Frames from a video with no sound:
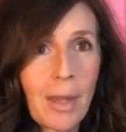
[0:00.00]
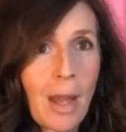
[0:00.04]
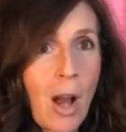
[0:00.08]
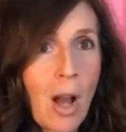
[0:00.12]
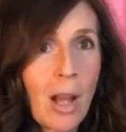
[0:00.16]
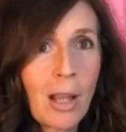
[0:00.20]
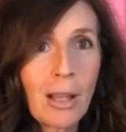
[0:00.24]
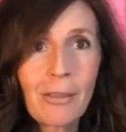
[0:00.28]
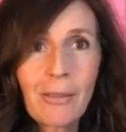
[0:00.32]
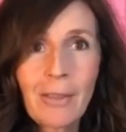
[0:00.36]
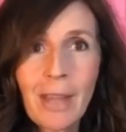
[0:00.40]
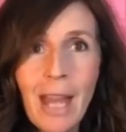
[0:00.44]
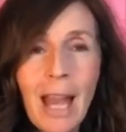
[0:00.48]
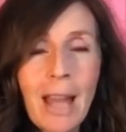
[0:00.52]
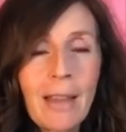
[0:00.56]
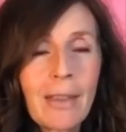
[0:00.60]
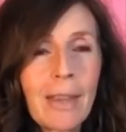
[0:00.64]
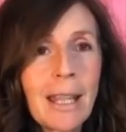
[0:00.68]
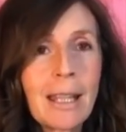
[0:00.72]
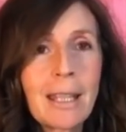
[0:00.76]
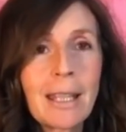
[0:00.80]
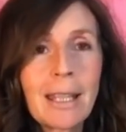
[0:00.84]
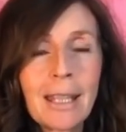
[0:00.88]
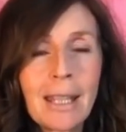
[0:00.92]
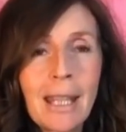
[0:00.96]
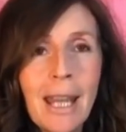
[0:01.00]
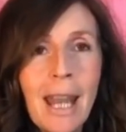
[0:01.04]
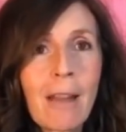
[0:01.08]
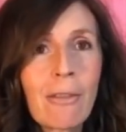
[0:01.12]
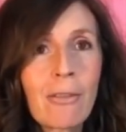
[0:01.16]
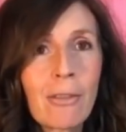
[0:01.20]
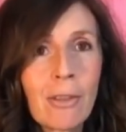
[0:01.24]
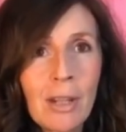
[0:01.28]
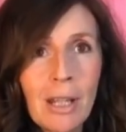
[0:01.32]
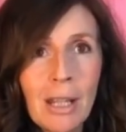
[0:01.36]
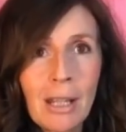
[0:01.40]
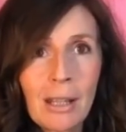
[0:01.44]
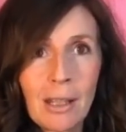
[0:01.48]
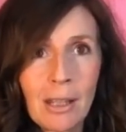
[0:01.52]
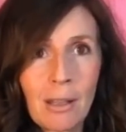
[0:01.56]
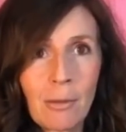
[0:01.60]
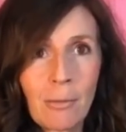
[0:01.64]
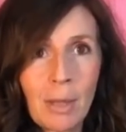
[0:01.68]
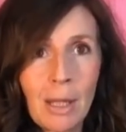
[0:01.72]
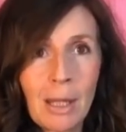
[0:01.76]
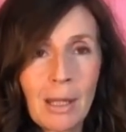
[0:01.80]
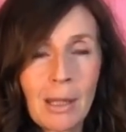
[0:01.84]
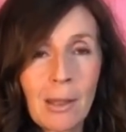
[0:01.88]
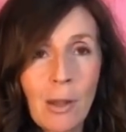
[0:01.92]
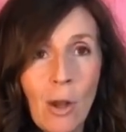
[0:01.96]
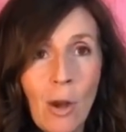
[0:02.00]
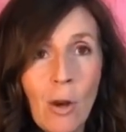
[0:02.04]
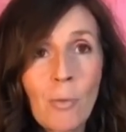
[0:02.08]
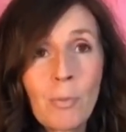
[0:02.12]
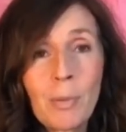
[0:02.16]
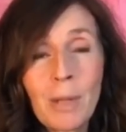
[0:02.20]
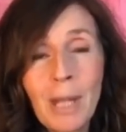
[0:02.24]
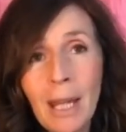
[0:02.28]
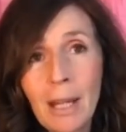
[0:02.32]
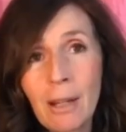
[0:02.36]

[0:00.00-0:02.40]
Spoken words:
all of that never needs to be soaped.